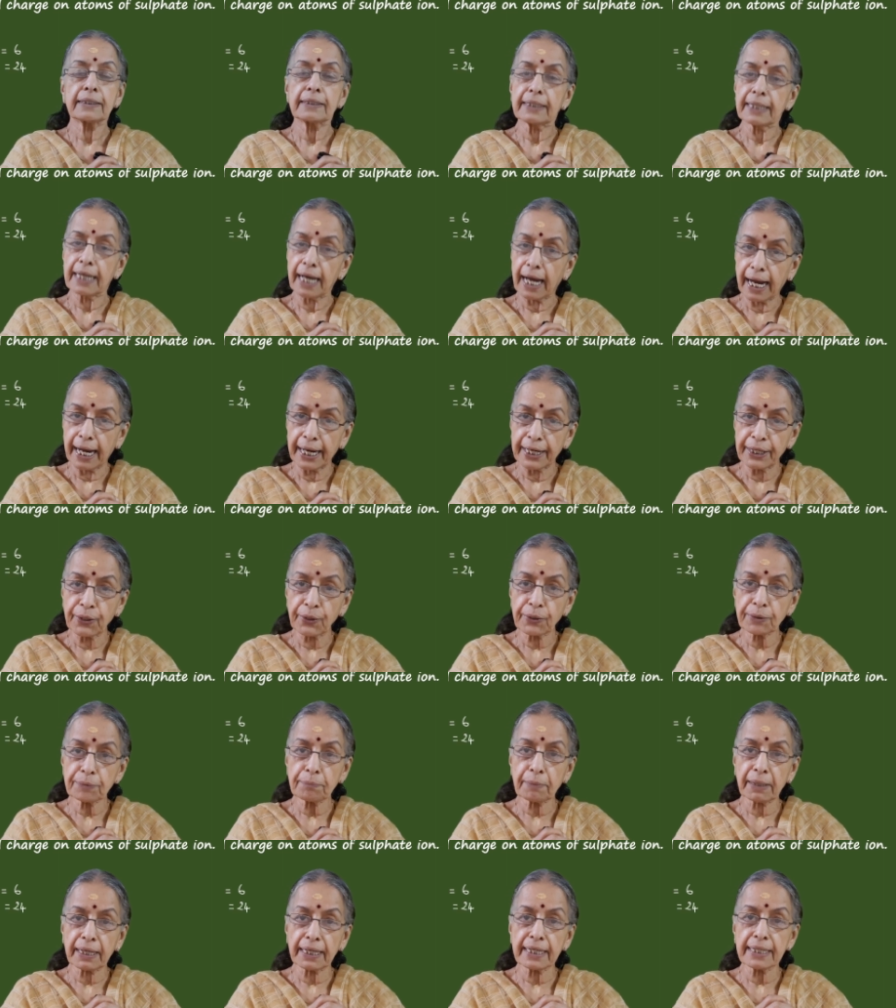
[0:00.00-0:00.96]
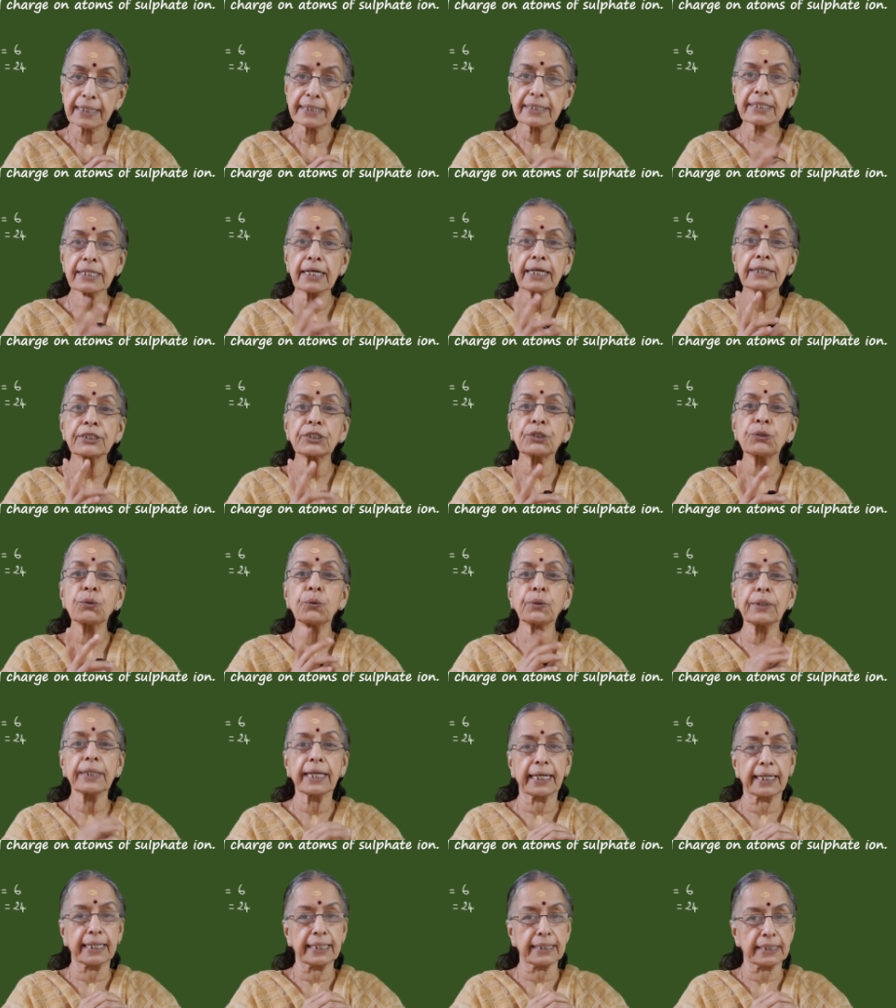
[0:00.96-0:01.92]
The ion bears 2
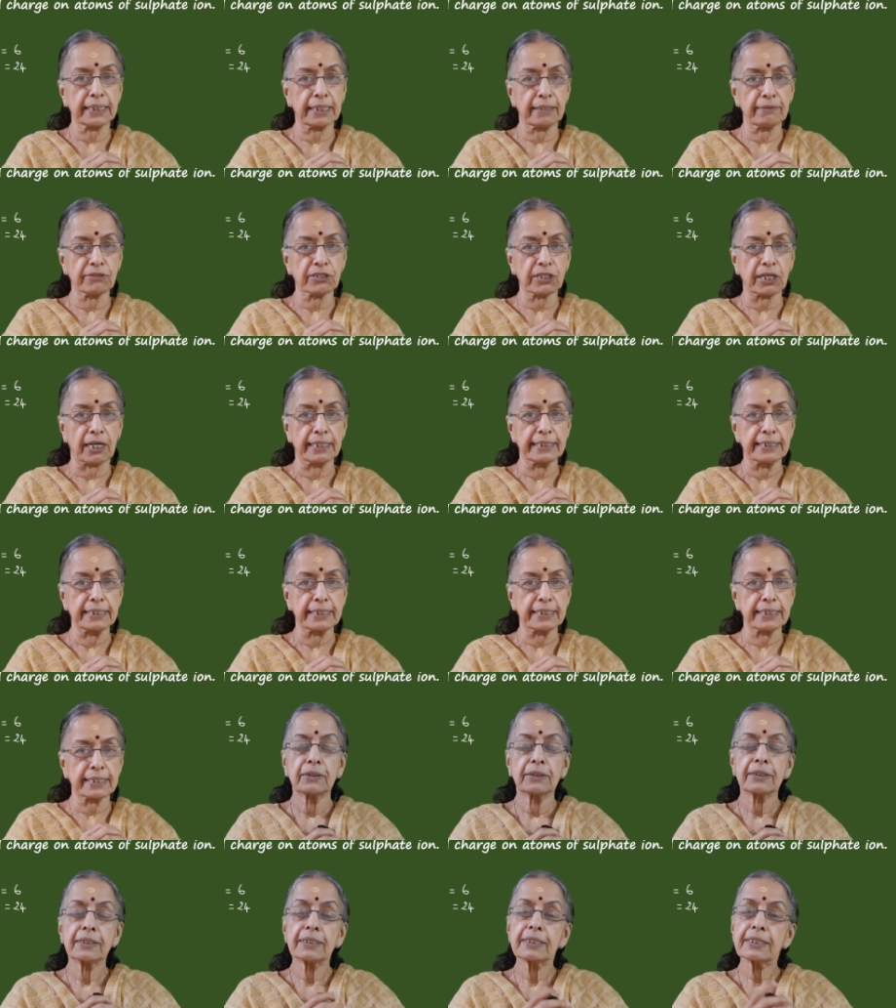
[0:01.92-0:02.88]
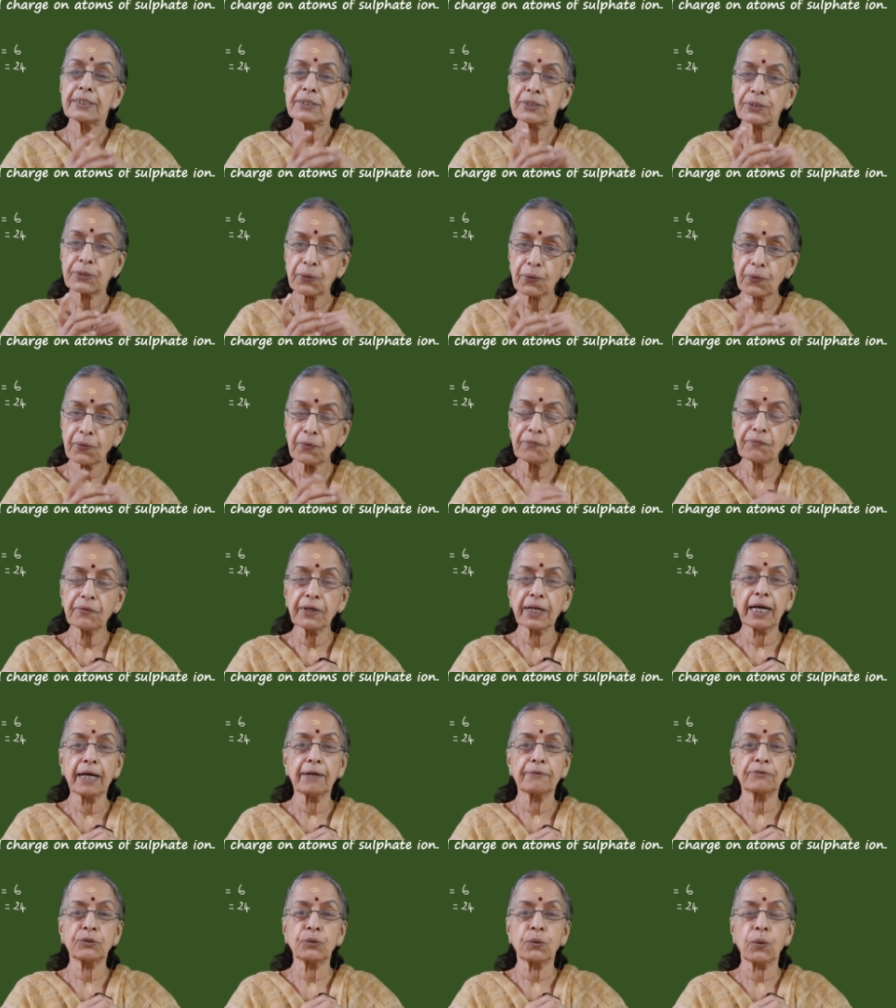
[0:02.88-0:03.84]
negative charges. So, we
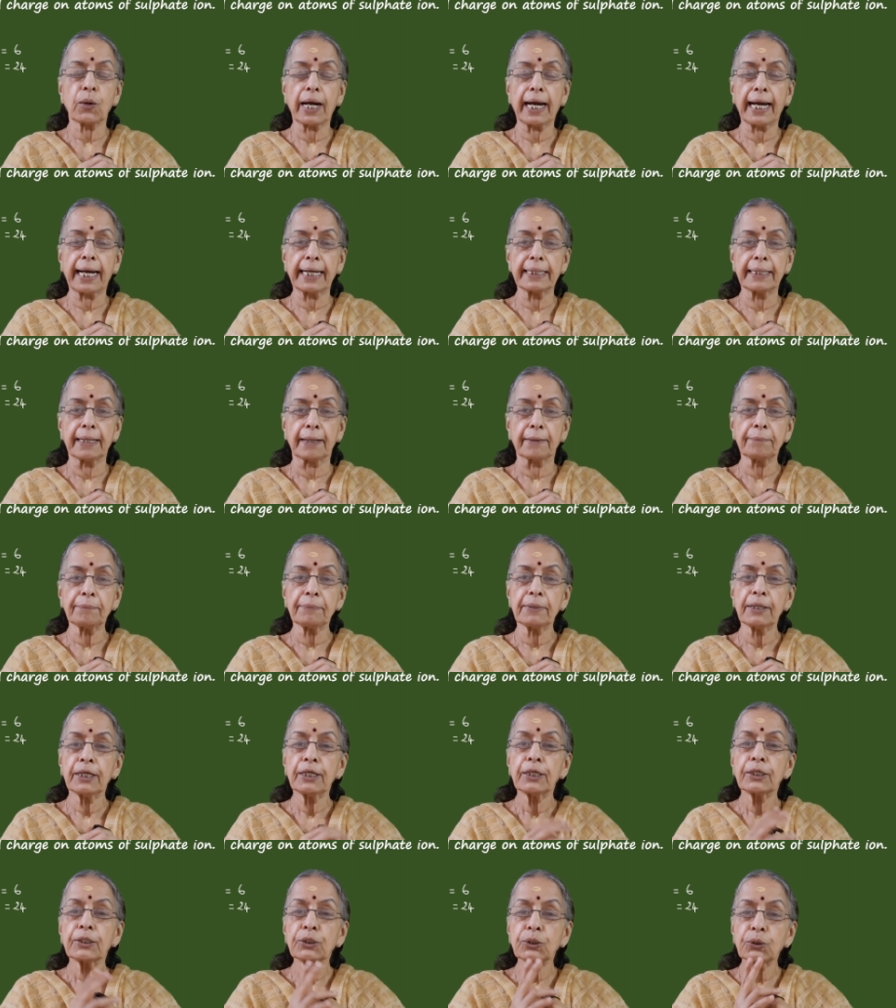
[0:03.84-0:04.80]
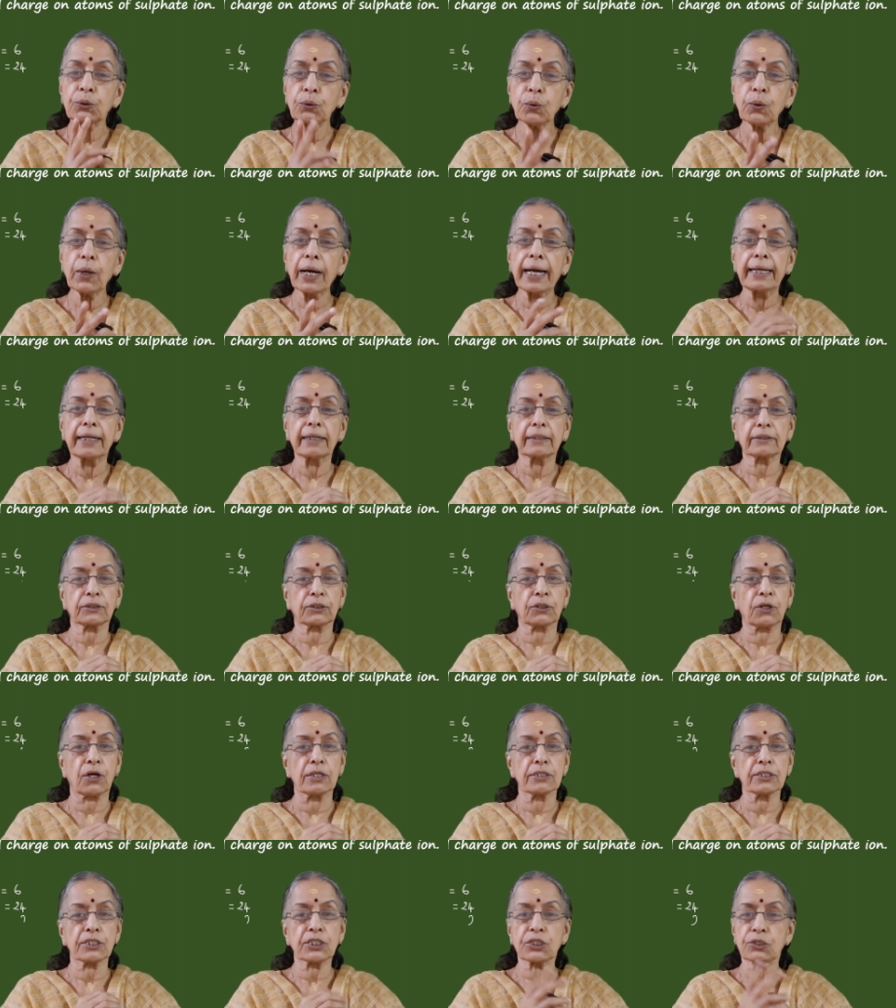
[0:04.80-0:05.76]
have to add up 2
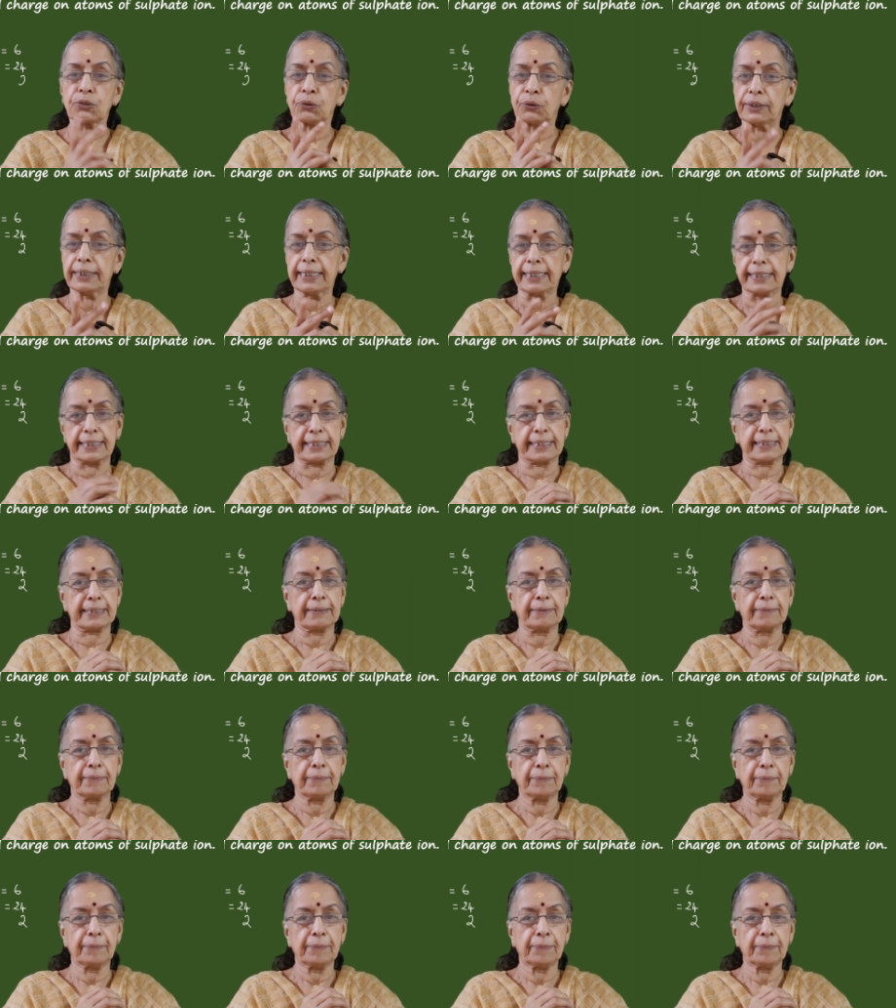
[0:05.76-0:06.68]
electrons to this.